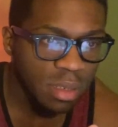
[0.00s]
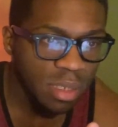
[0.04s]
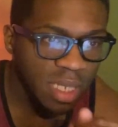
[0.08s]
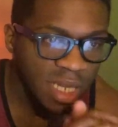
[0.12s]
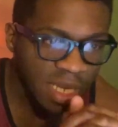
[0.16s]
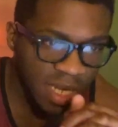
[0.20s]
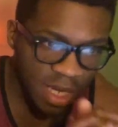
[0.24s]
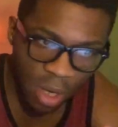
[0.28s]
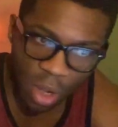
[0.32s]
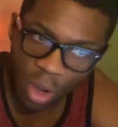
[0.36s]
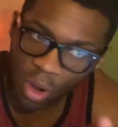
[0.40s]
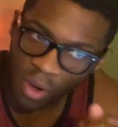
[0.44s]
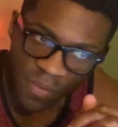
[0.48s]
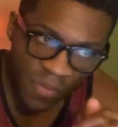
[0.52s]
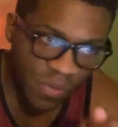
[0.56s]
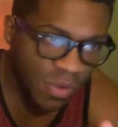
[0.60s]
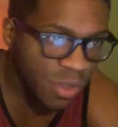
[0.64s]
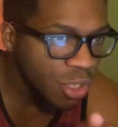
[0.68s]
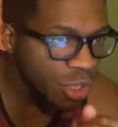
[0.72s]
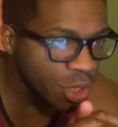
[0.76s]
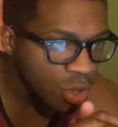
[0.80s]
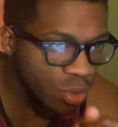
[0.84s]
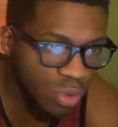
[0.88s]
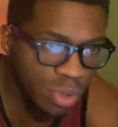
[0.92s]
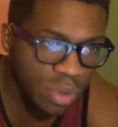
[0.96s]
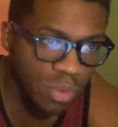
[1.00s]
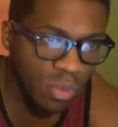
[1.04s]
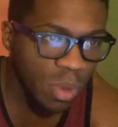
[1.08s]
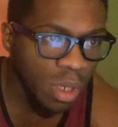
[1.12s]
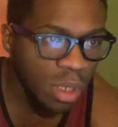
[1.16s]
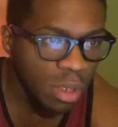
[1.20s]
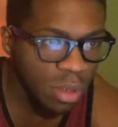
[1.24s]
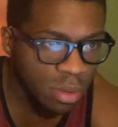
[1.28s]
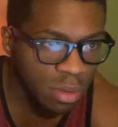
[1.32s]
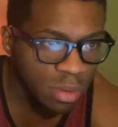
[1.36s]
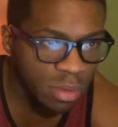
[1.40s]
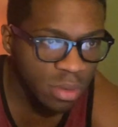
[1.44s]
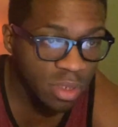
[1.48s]
Get off of you.
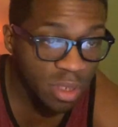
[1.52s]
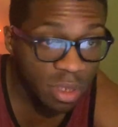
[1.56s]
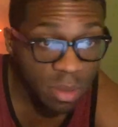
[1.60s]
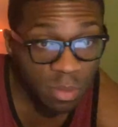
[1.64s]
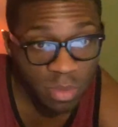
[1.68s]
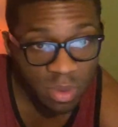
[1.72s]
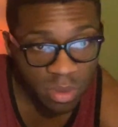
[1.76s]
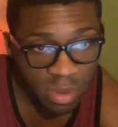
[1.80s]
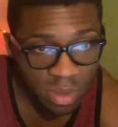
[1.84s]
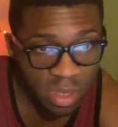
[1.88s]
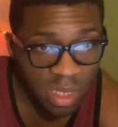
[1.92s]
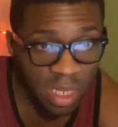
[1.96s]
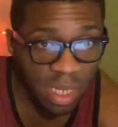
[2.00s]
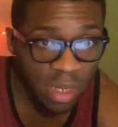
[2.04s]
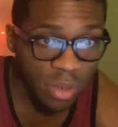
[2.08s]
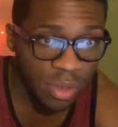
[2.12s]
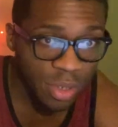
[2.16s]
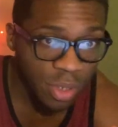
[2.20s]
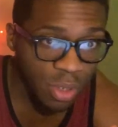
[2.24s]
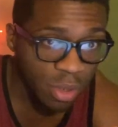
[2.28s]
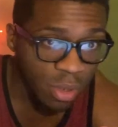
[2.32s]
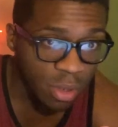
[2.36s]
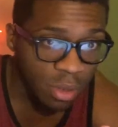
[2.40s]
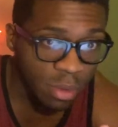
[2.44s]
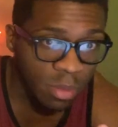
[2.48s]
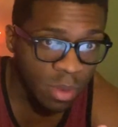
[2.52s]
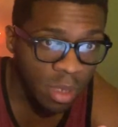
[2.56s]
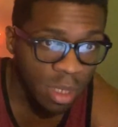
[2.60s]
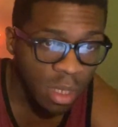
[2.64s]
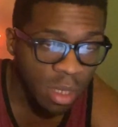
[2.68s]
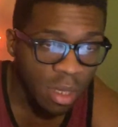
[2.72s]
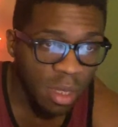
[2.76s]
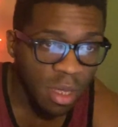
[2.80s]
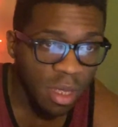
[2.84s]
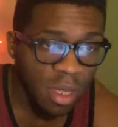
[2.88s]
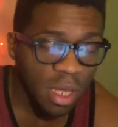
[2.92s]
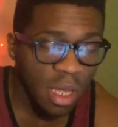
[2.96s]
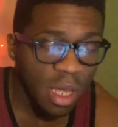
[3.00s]
Well, you can stay on YouTube.
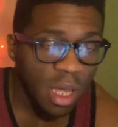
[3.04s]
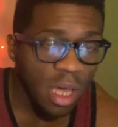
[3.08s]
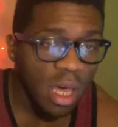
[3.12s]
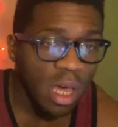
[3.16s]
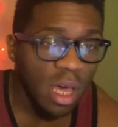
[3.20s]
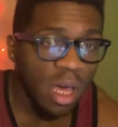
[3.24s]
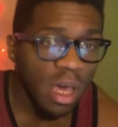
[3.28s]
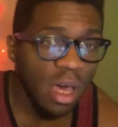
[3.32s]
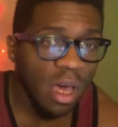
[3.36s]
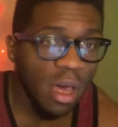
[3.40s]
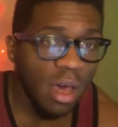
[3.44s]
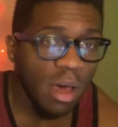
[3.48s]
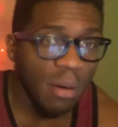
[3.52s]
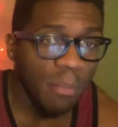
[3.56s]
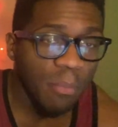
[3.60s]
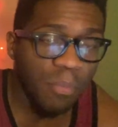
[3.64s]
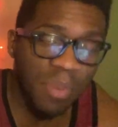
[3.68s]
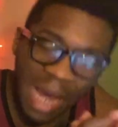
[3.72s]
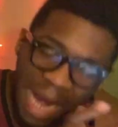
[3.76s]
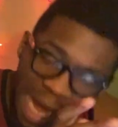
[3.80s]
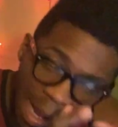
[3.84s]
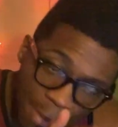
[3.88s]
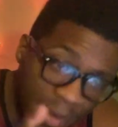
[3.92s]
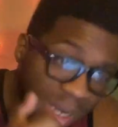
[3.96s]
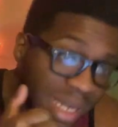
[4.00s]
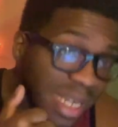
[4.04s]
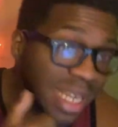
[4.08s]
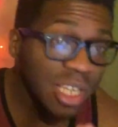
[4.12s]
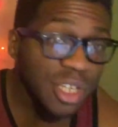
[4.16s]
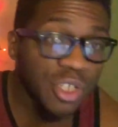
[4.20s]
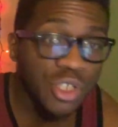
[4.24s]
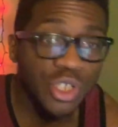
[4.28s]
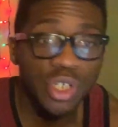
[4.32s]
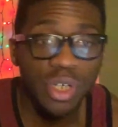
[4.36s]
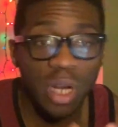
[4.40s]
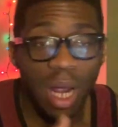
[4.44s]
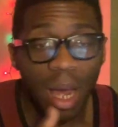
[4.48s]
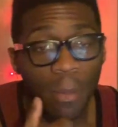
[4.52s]
But I'm gonna
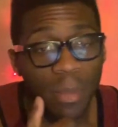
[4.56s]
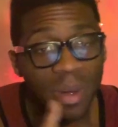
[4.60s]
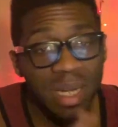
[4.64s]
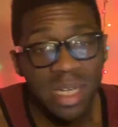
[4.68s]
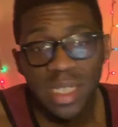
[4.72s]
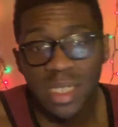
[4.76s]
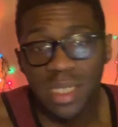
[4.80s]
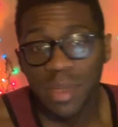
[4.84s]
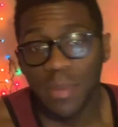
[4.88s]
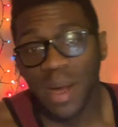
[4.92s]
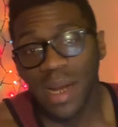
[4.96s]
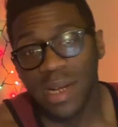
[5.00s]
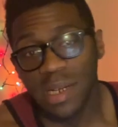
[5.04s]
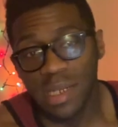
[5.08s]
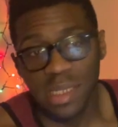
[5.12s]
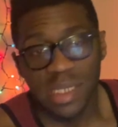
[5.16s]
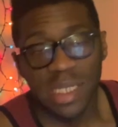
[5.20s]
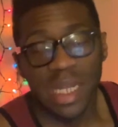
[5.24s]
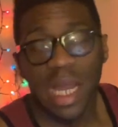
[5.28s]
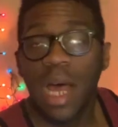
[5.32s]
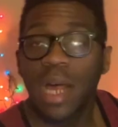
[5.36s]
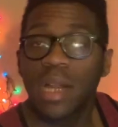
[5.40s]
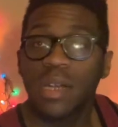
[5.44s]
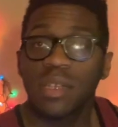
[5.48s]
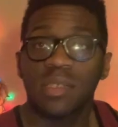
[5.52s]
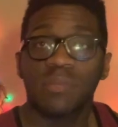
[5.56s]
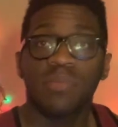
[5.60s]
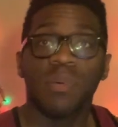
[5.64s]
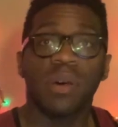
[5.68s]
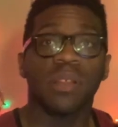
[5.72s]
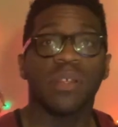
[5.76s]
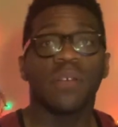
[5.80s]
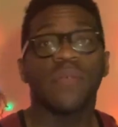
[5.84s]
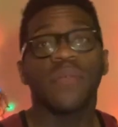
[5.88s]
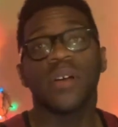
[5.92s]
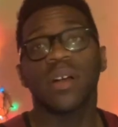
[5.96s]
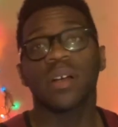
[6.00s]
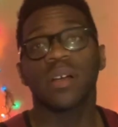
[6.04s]
need you. I'm gonna need somebody to sign this
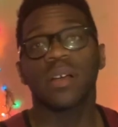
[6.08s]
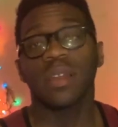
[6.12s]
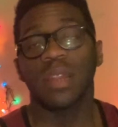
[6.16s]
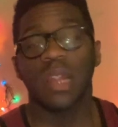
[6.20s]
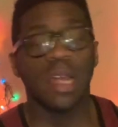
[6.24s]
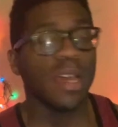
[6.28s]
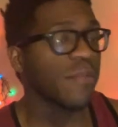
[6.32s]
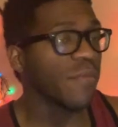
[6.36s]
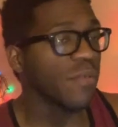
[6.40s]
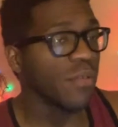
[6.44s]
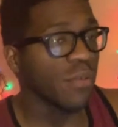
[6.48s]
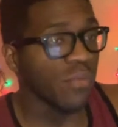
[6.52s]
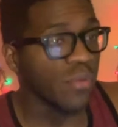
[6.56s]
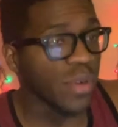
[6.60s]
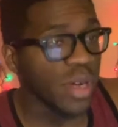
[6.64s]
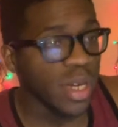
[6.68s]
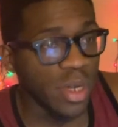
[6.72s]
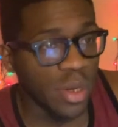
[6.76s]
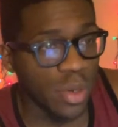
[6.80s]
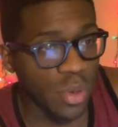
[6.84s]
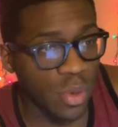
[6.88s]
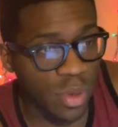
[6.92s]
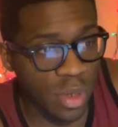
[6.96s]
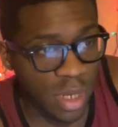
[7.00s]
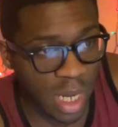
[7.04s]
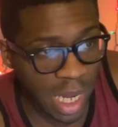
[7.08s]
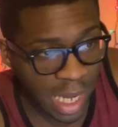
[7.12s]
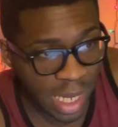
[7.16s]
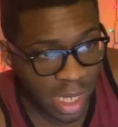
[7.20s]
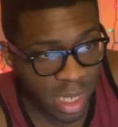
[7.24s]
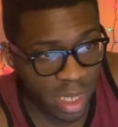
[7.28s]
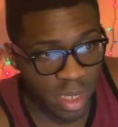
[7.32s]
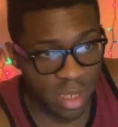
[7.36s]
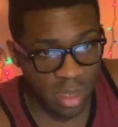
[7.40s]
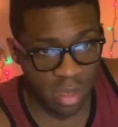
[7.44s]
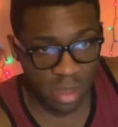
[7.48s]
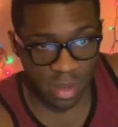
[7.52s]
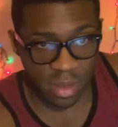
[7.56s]
motherfucker. Like for real. Like
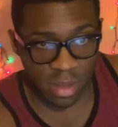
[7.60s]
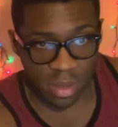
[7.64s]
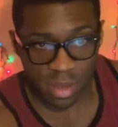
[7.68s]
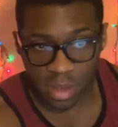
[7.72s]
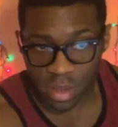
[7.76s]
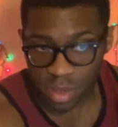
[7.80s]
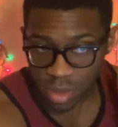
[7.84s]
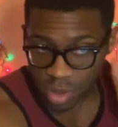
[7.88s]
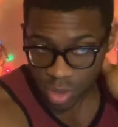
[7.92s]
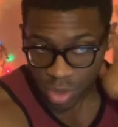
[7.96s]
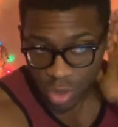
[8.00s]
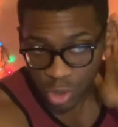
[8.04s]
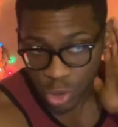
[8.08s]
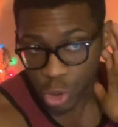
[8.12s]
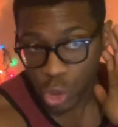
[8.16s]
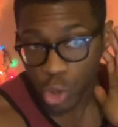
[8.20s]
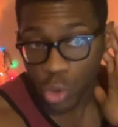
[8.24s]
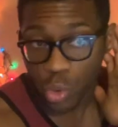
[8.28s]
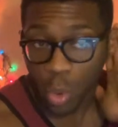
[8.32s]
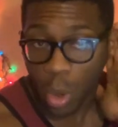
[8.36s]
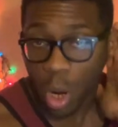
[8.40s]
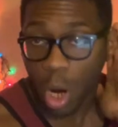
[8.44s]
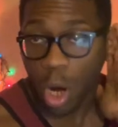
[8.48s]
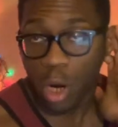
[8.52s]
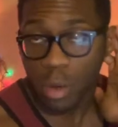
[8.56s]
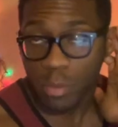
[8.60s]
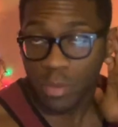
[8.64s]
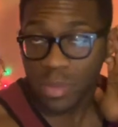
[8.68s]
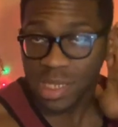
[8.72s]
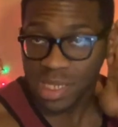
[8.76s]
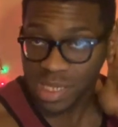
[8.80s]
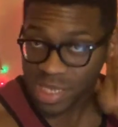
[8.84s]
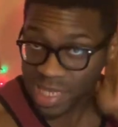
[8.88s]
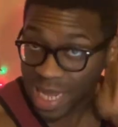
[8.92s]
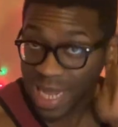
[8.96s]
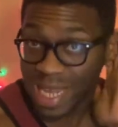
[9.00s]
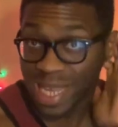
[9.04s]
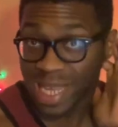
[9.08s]
you are
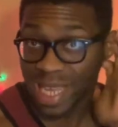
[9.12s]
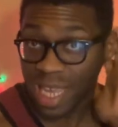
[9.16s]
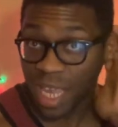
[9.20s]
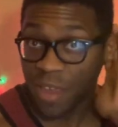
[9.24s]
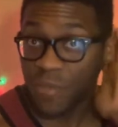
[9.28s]
mistaken.